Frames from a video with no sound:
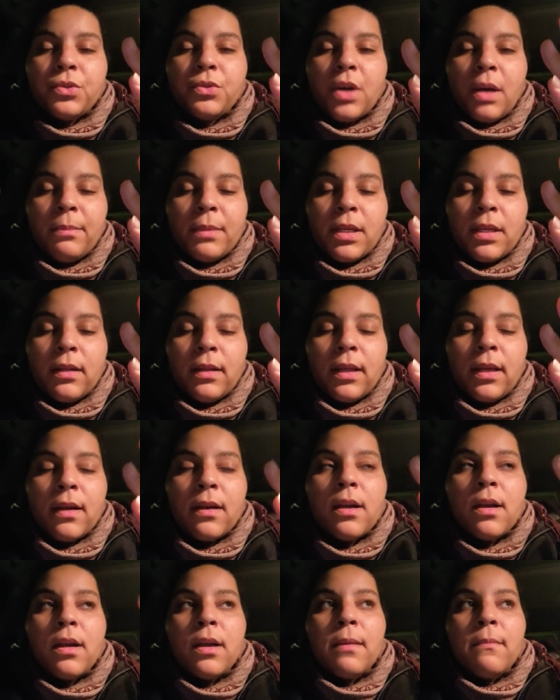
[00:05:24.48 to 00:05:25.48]
trauma healing.
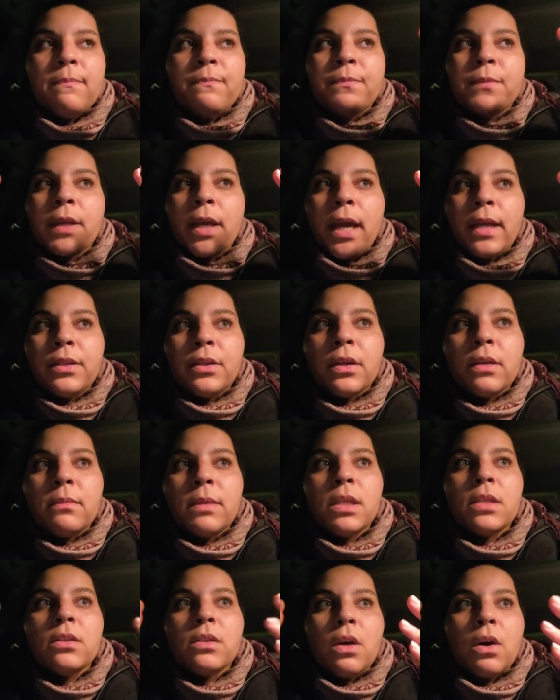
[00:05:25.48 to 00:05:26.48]
It took
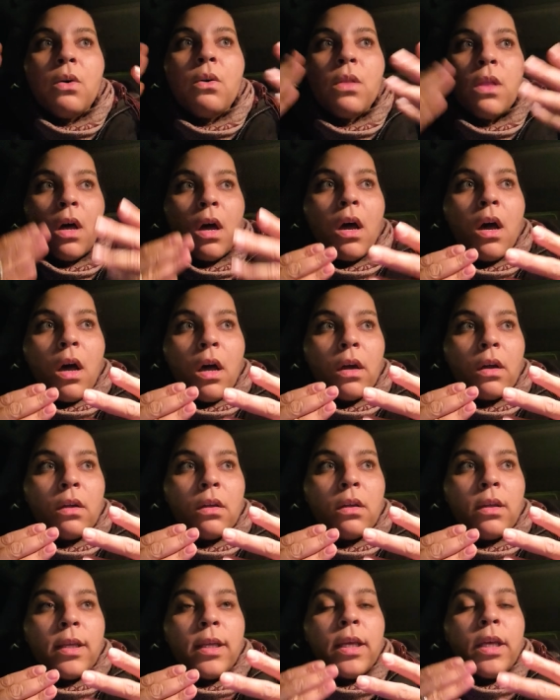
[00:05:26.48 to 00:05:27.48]
me so long
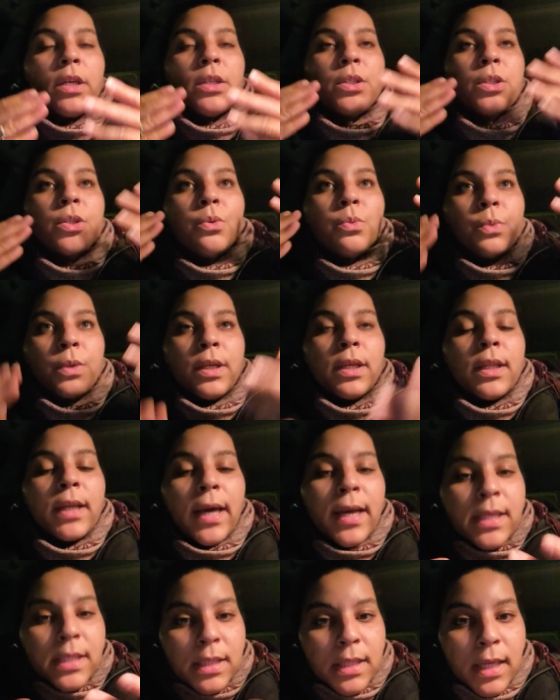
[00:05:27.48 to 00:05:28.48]
to
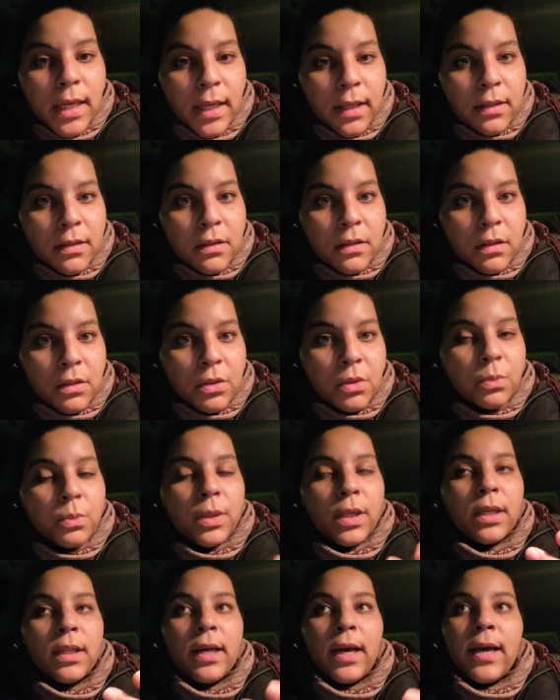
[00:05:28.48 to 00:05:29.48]
realize this, to
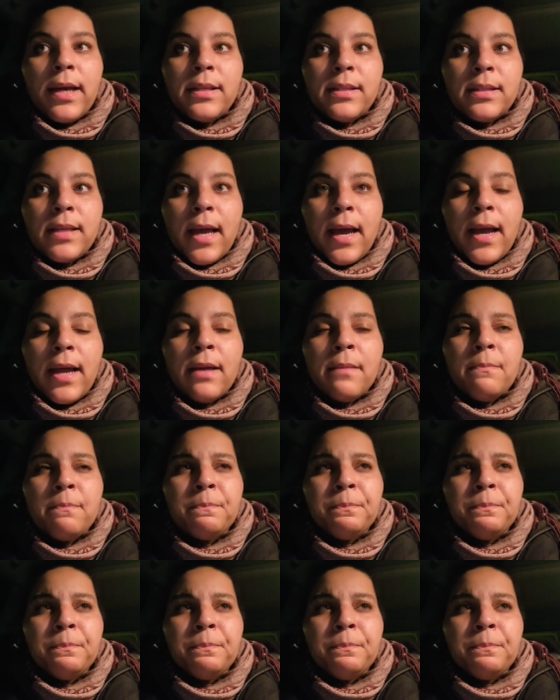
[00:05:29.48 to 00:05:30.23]
realize that